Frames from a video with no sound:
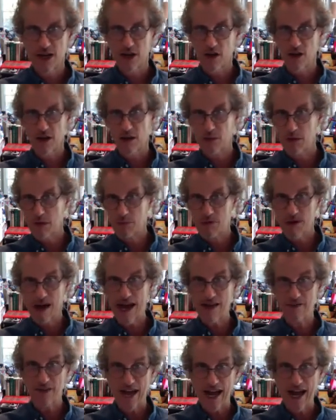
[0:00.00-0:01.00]
a
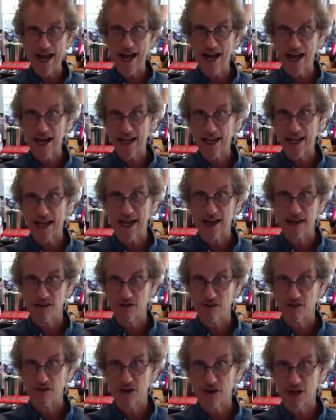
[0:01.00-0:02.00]
private eye, kind of